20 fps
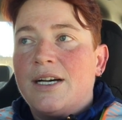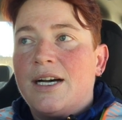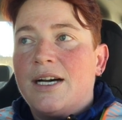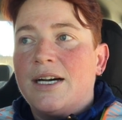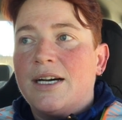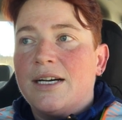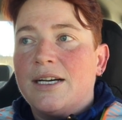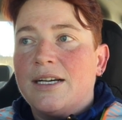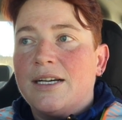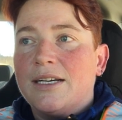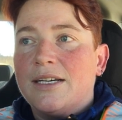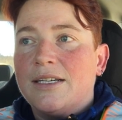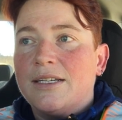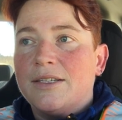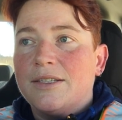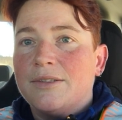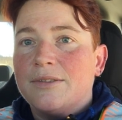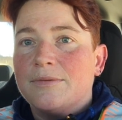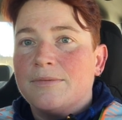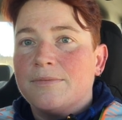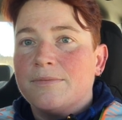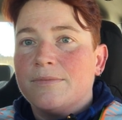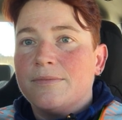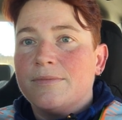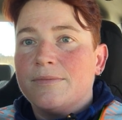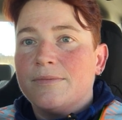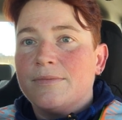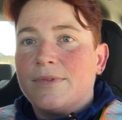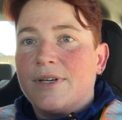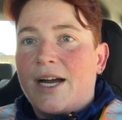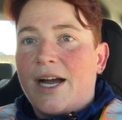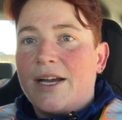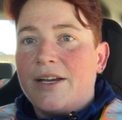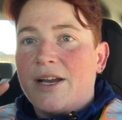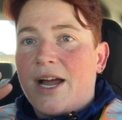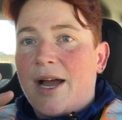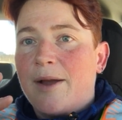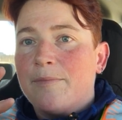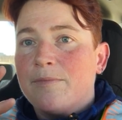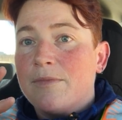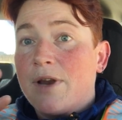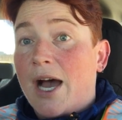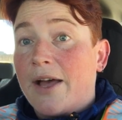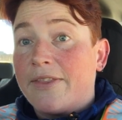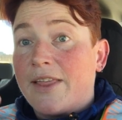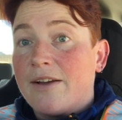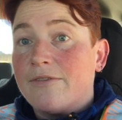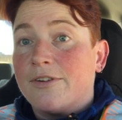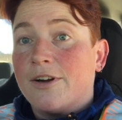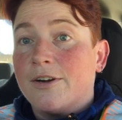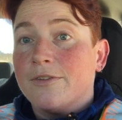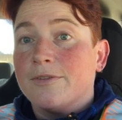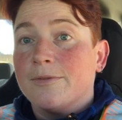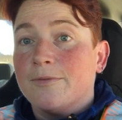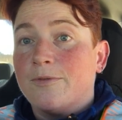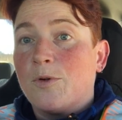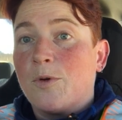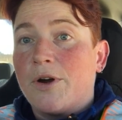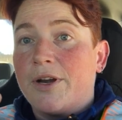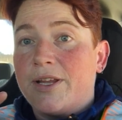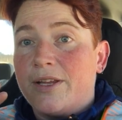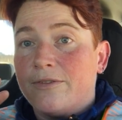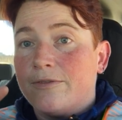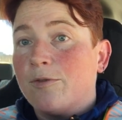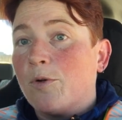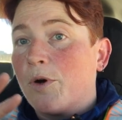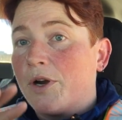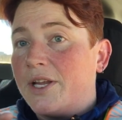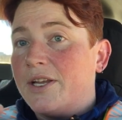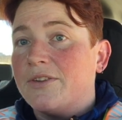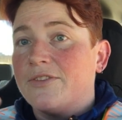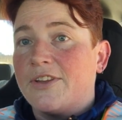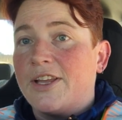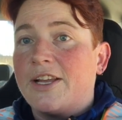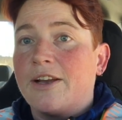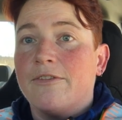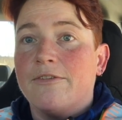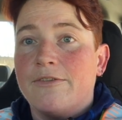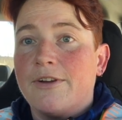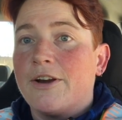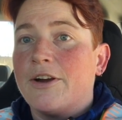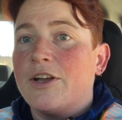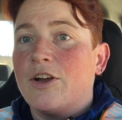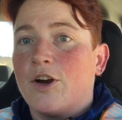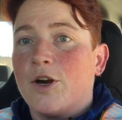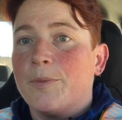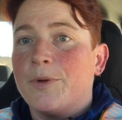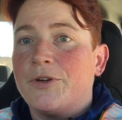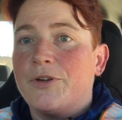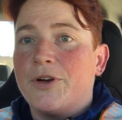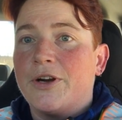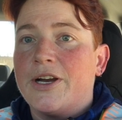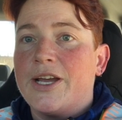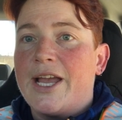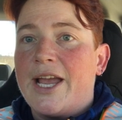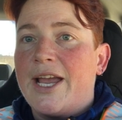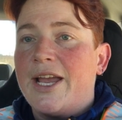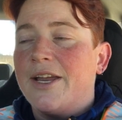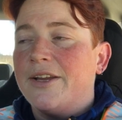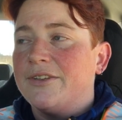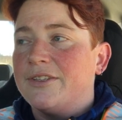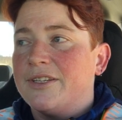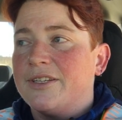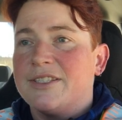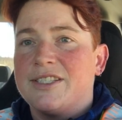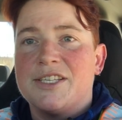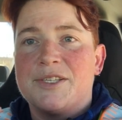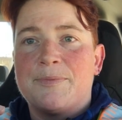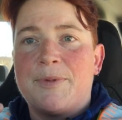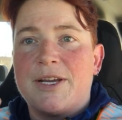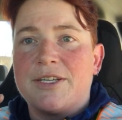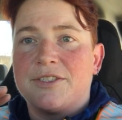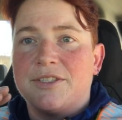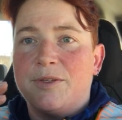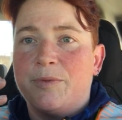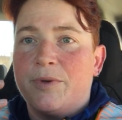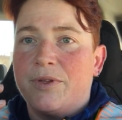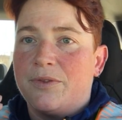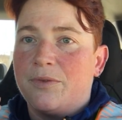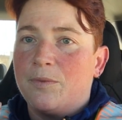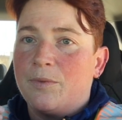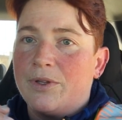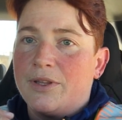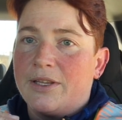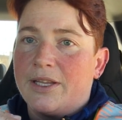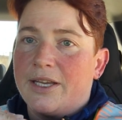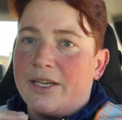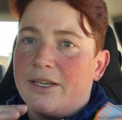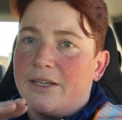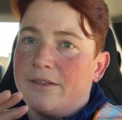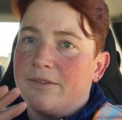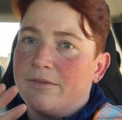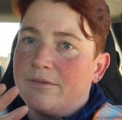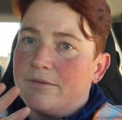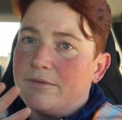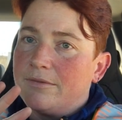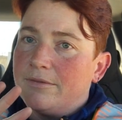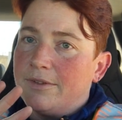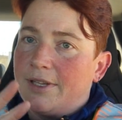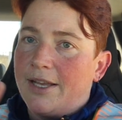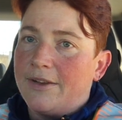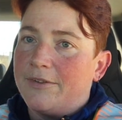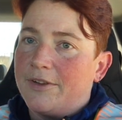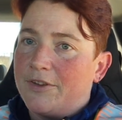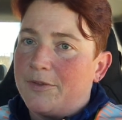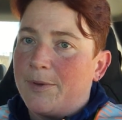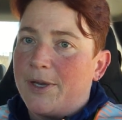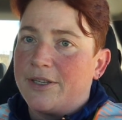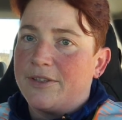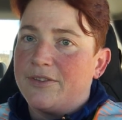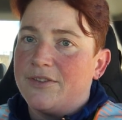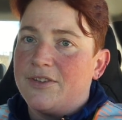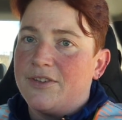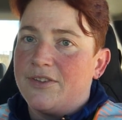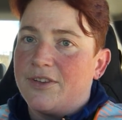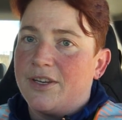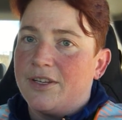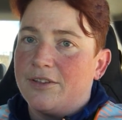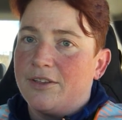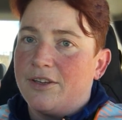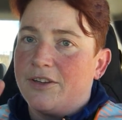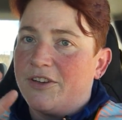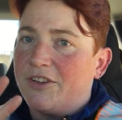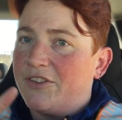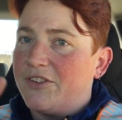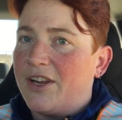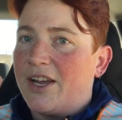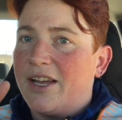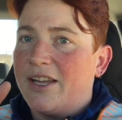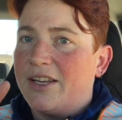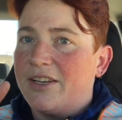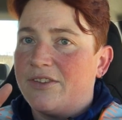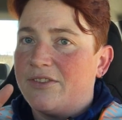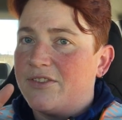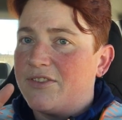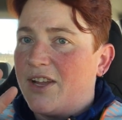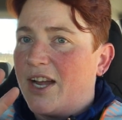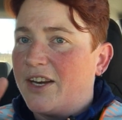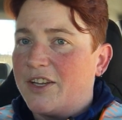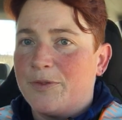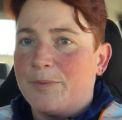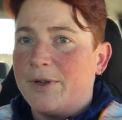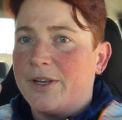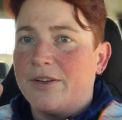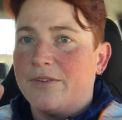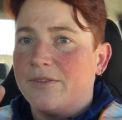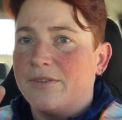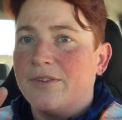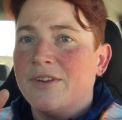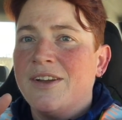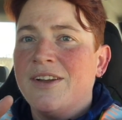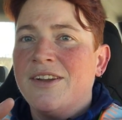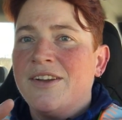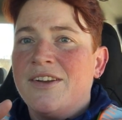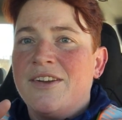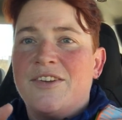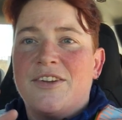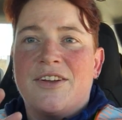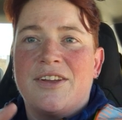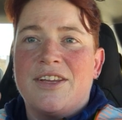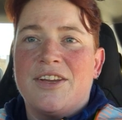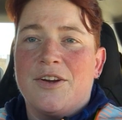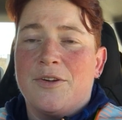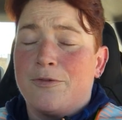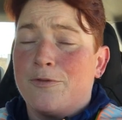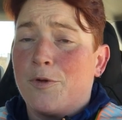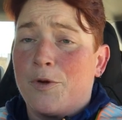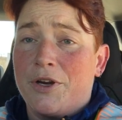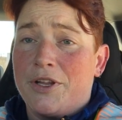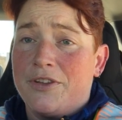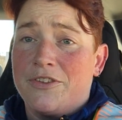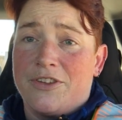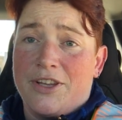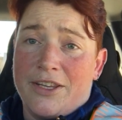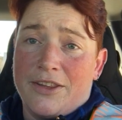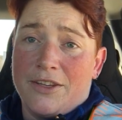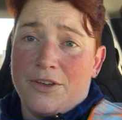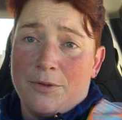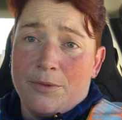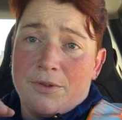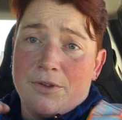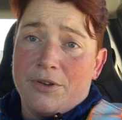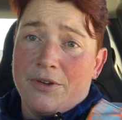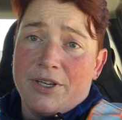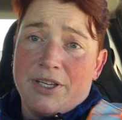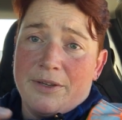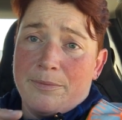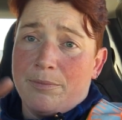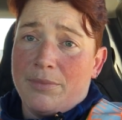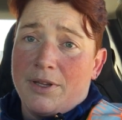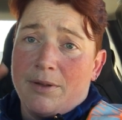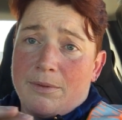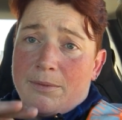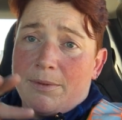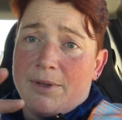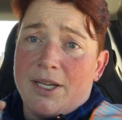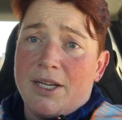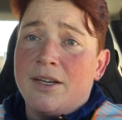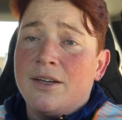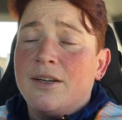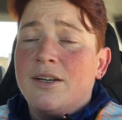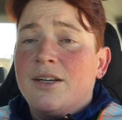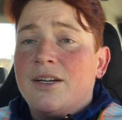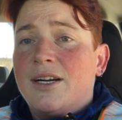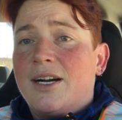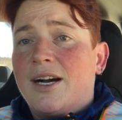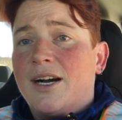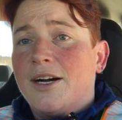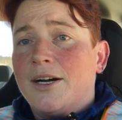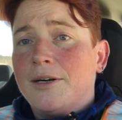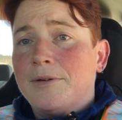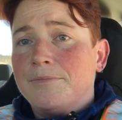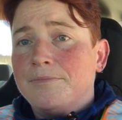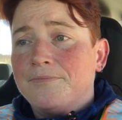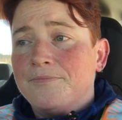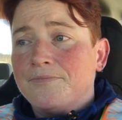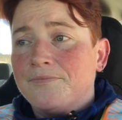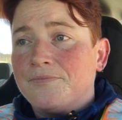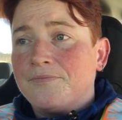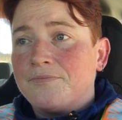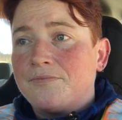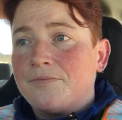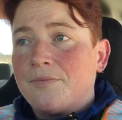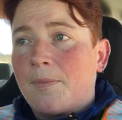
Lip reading: I'm not that far from 40, and 40 is like a very arbitrary age, and it's especially with like life expectancy is getting longer. It's not as big, you know, 40 is like the new 30, blah, blah, blah.